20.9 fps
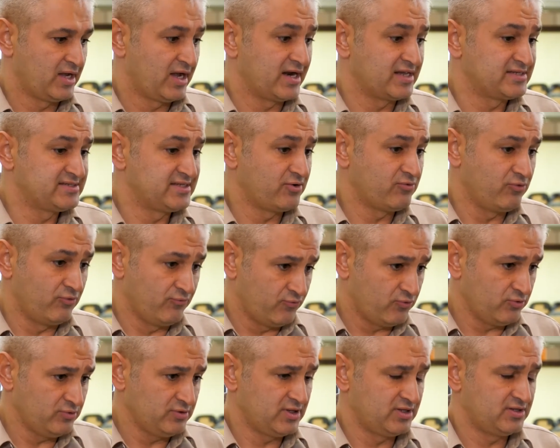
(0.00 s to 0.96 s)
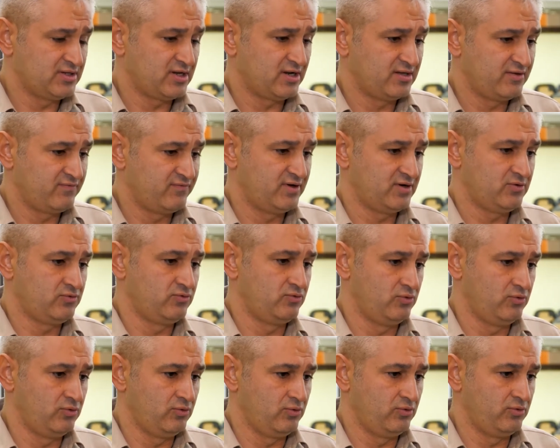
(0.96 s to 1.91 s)
I think it's a relevant event for
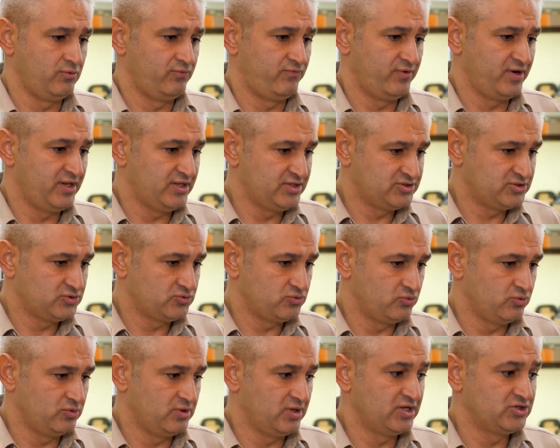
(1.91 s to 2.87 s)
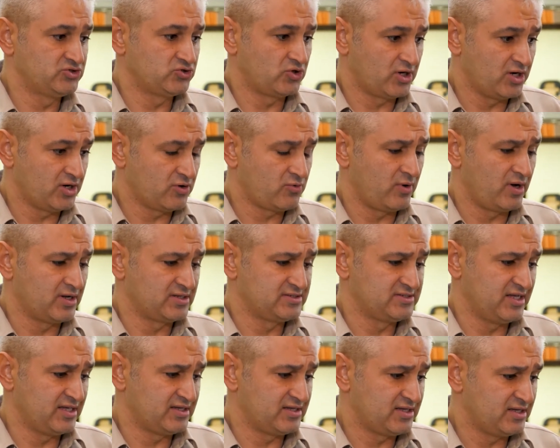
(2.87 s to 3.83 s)
the 21st century man,
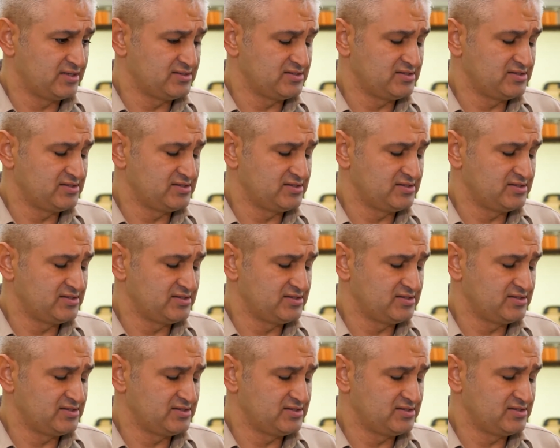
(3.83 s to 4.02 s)
who is